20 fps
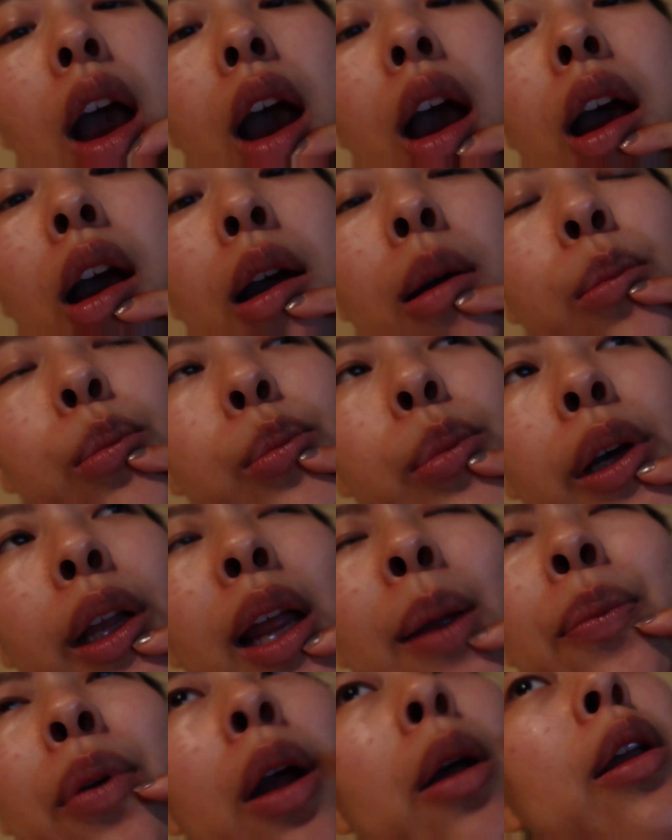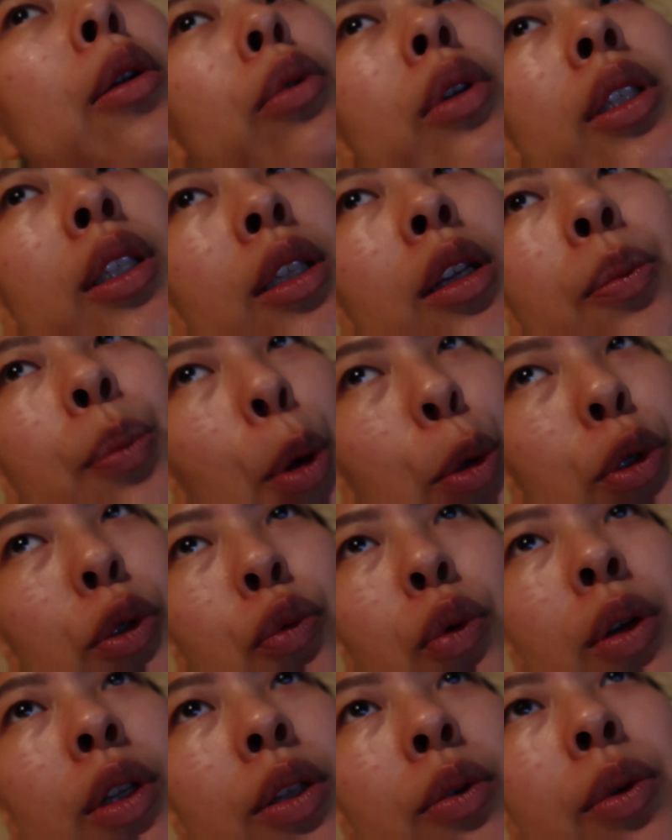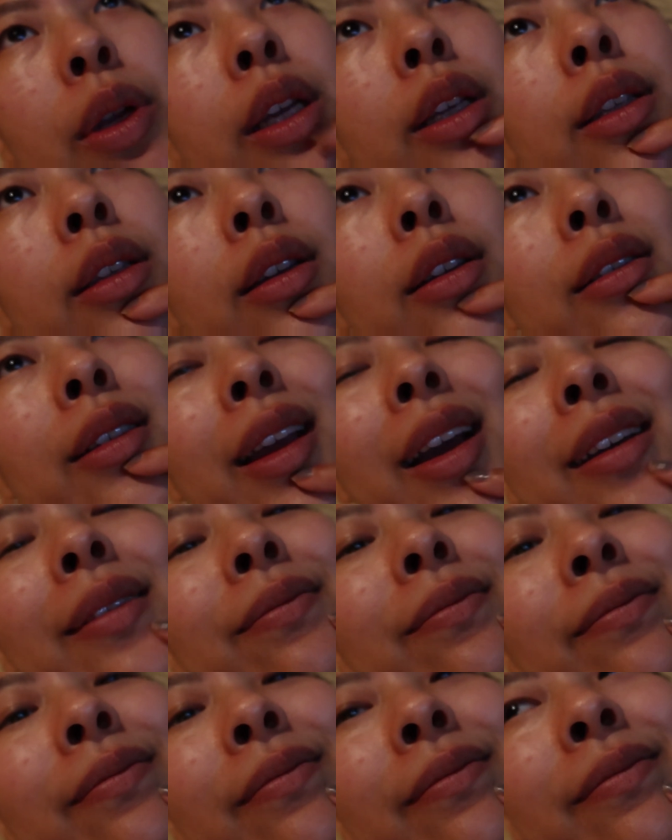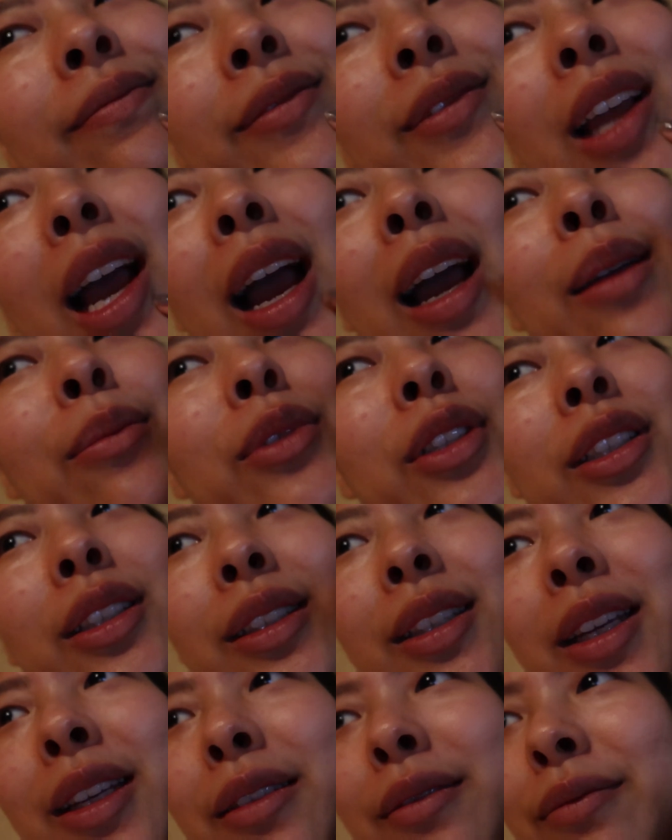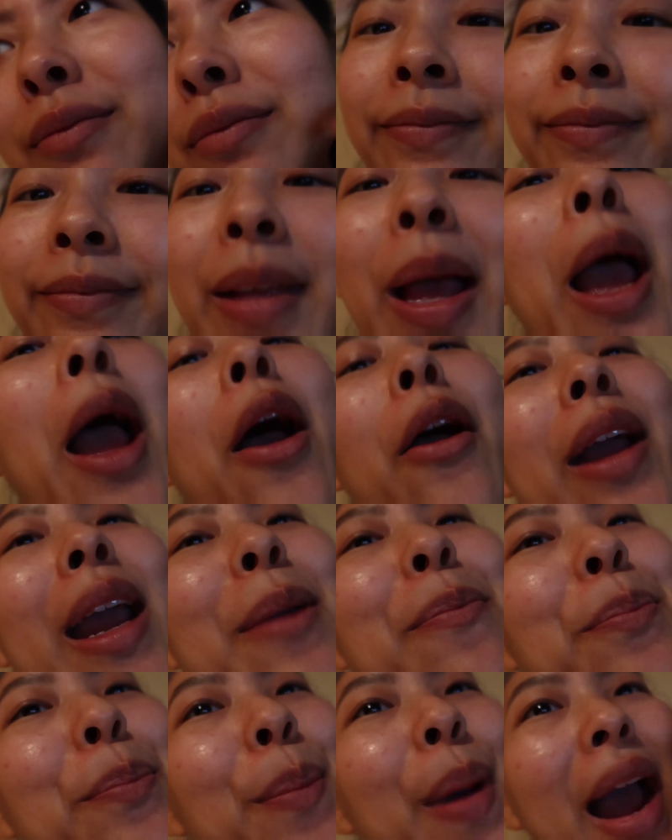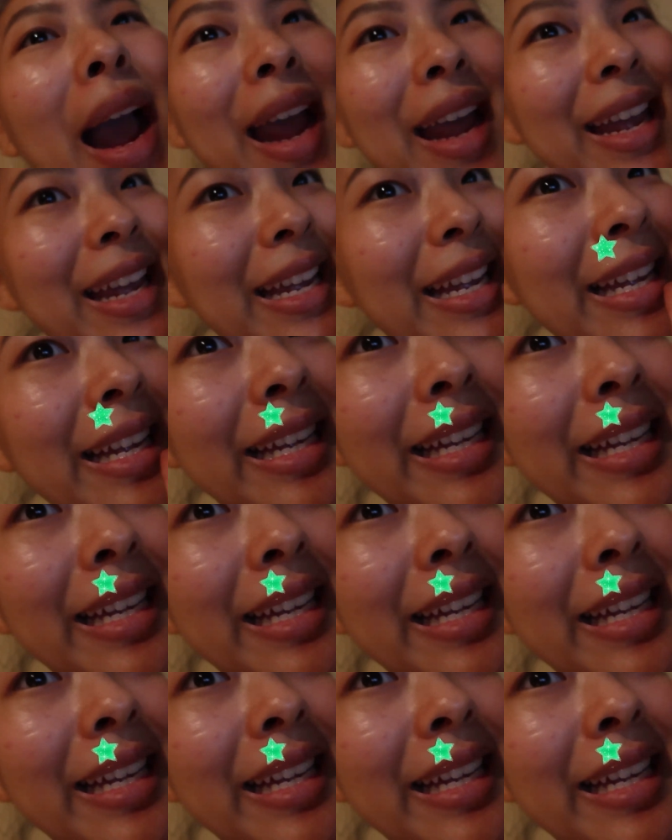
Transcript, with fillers: Um, but I probably will still post once a week, so yeah. I'm just saying. Okay, bye.